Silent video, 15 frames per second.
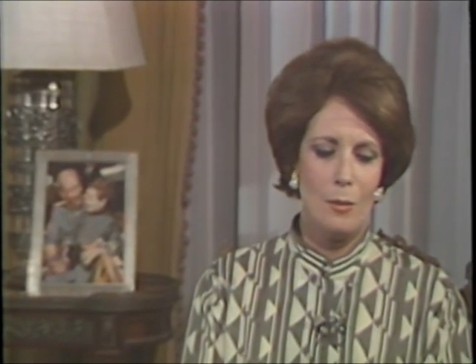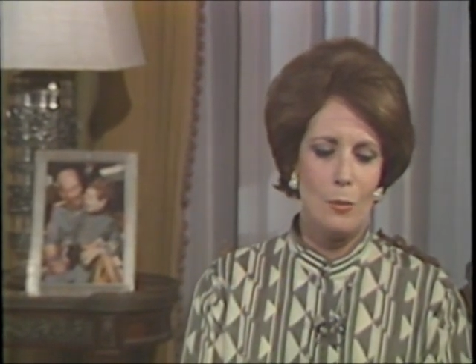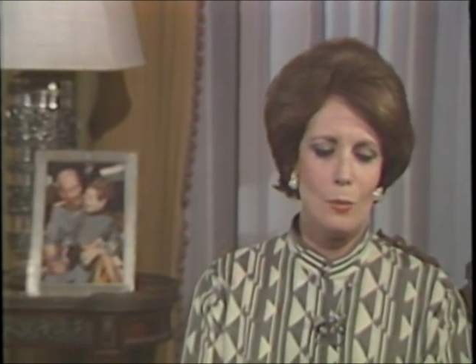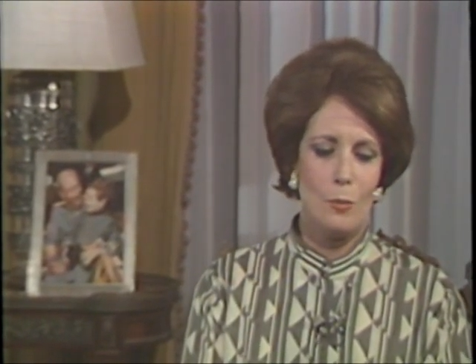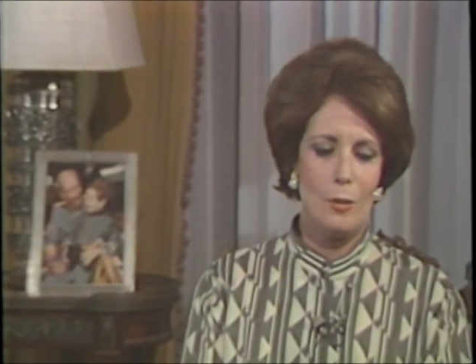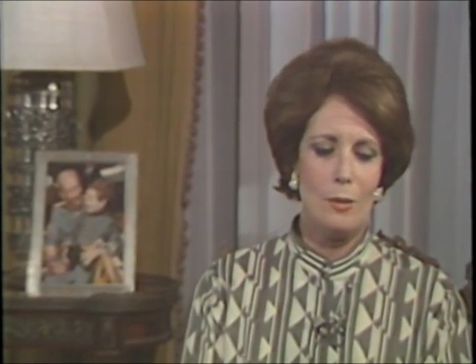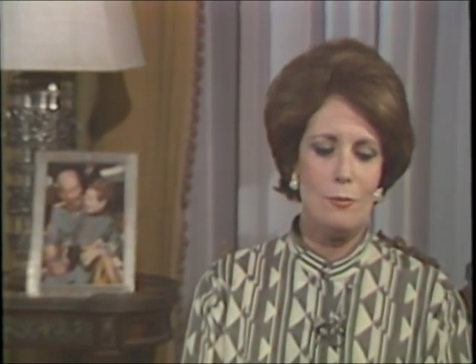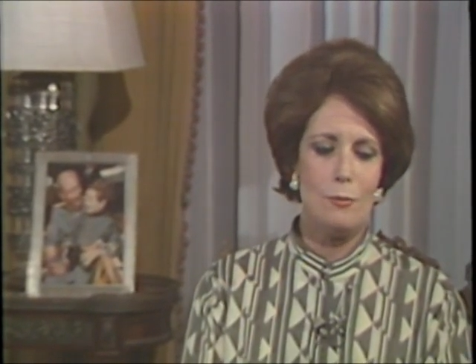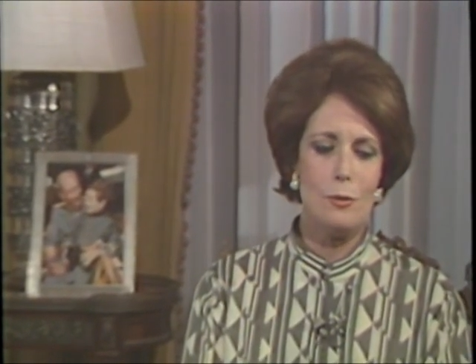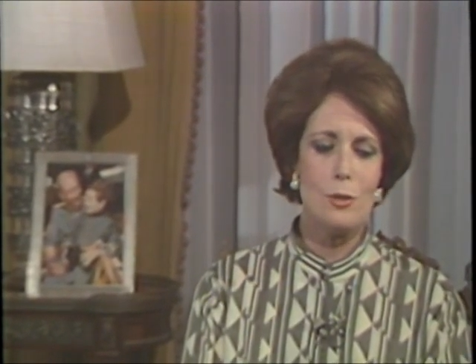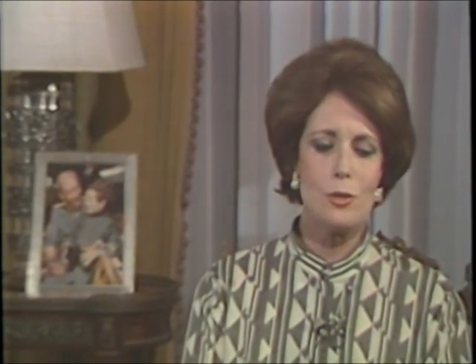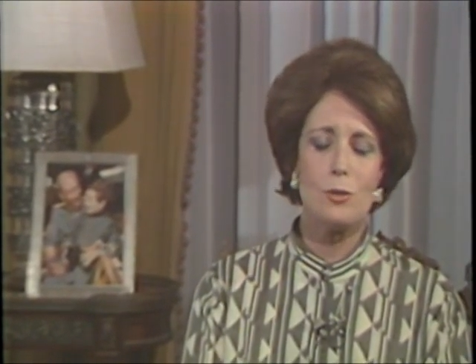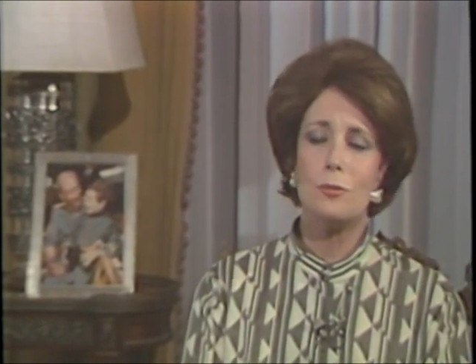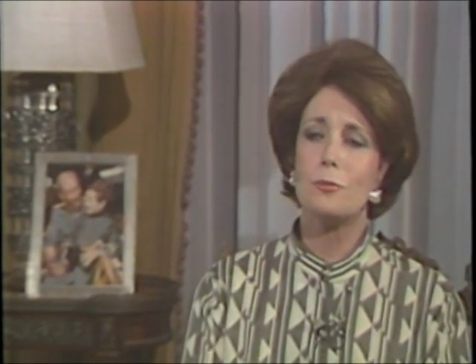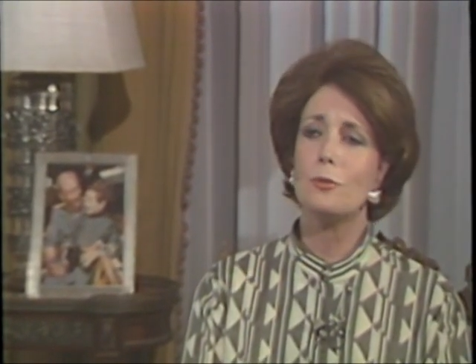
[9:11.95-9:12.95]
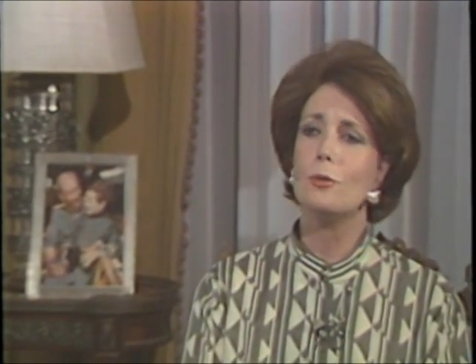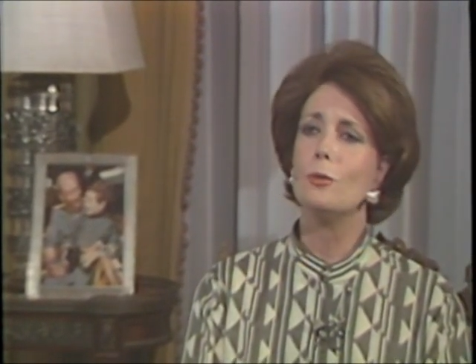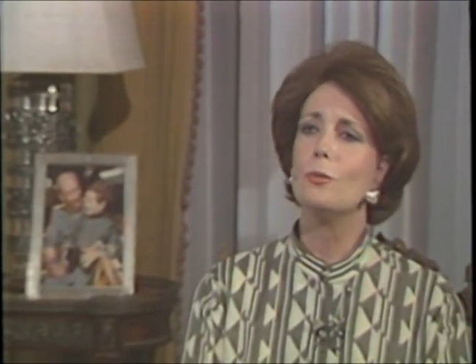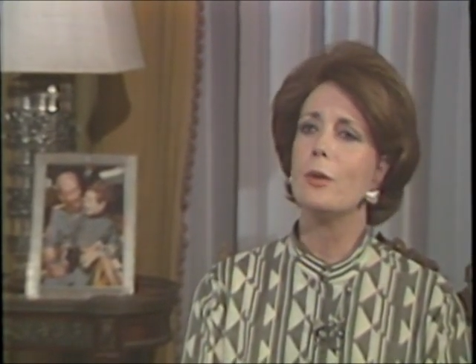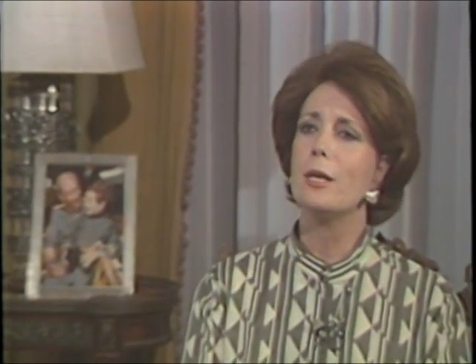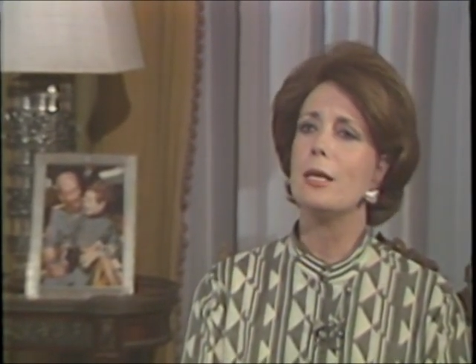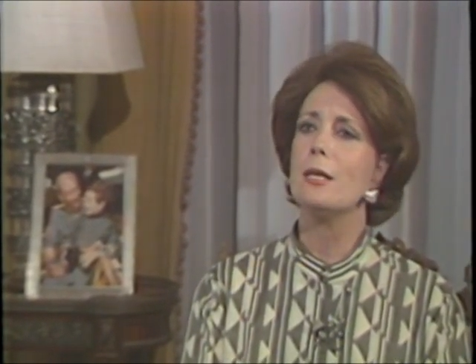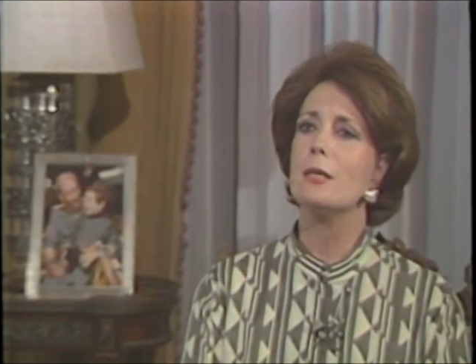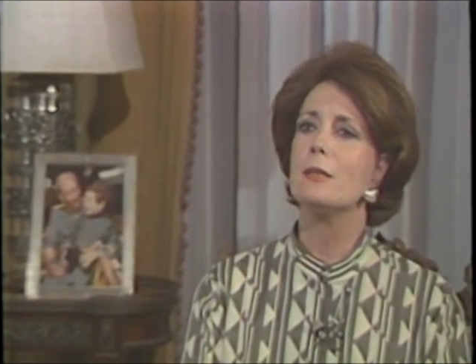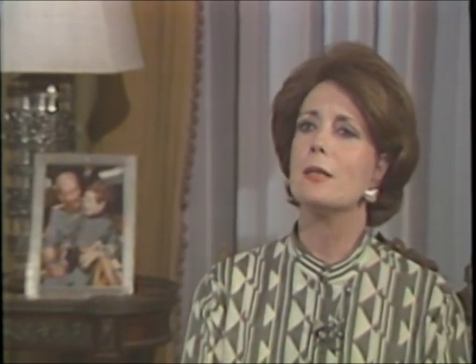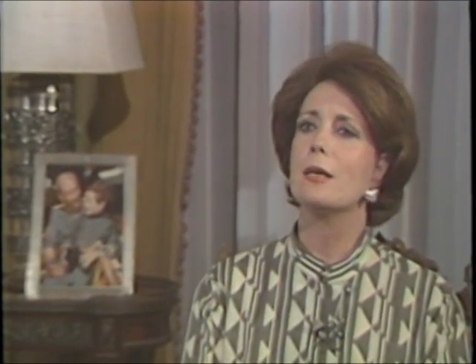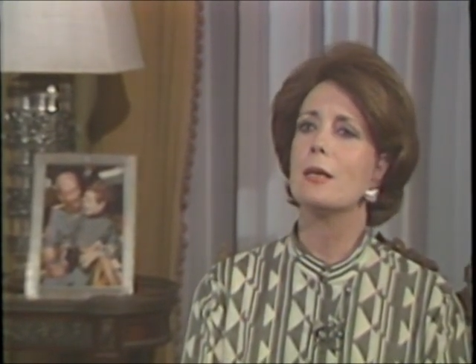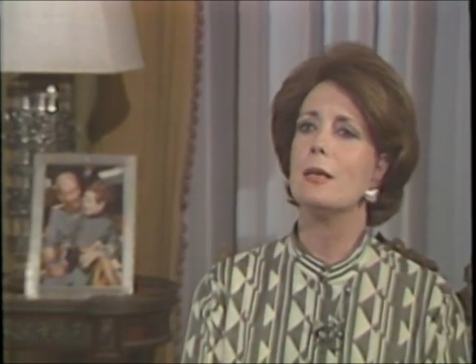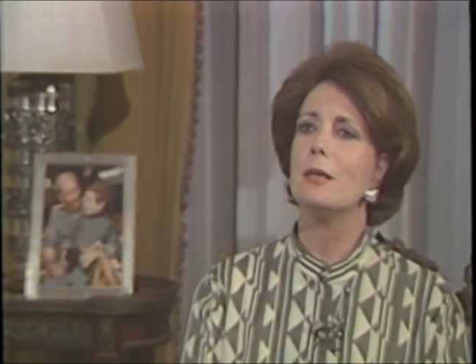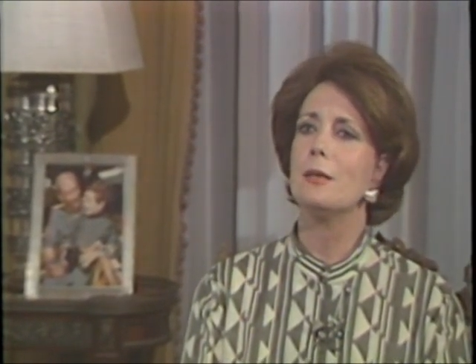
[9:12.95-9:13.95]
Well, first of all, when he
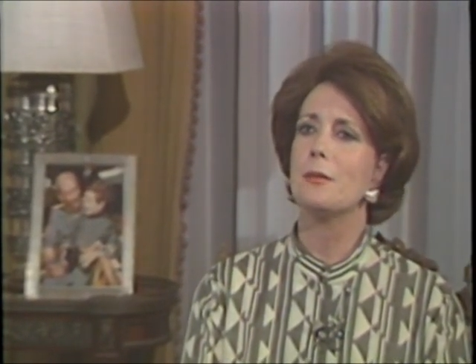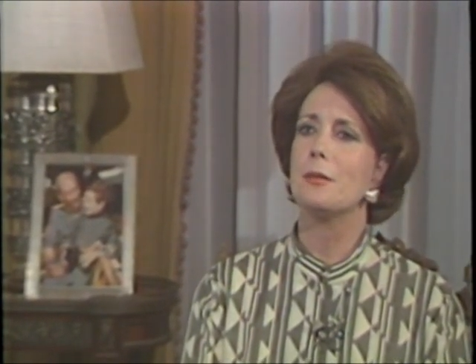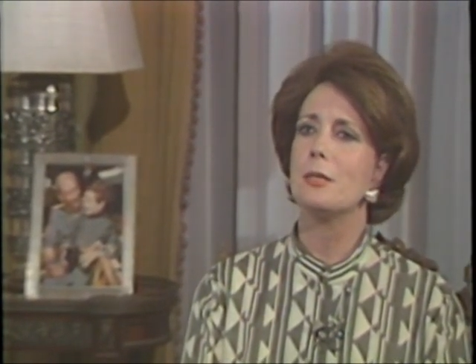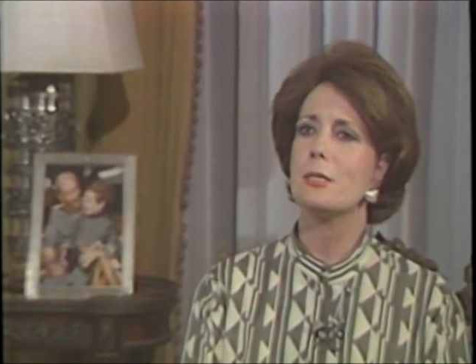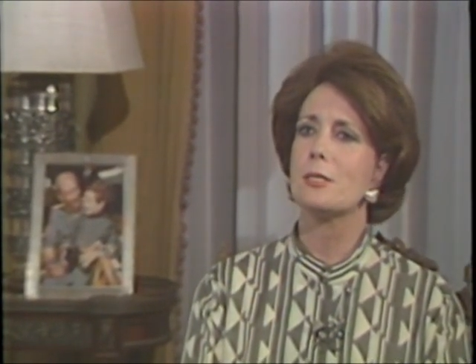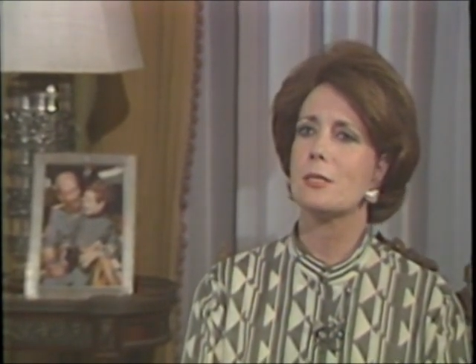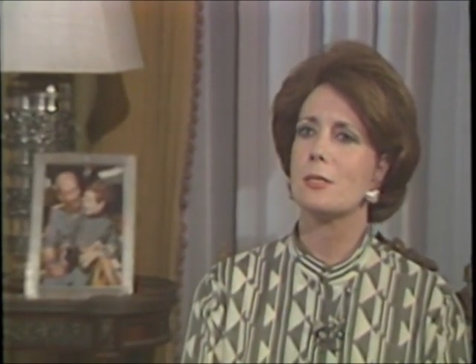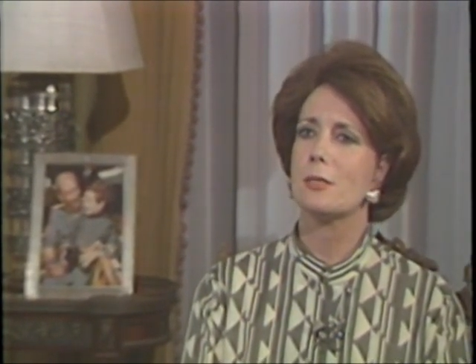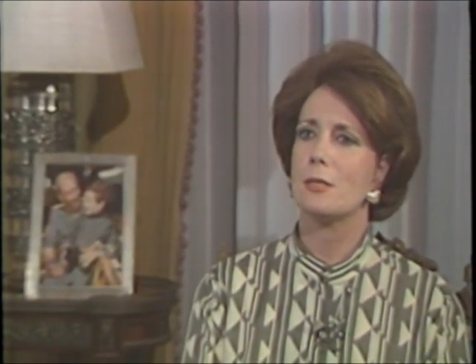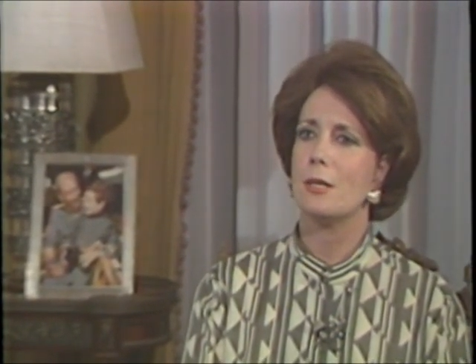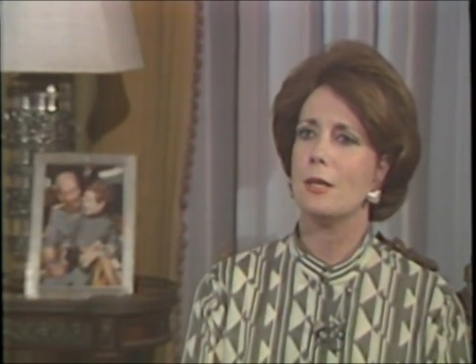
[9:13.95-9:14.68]
declared this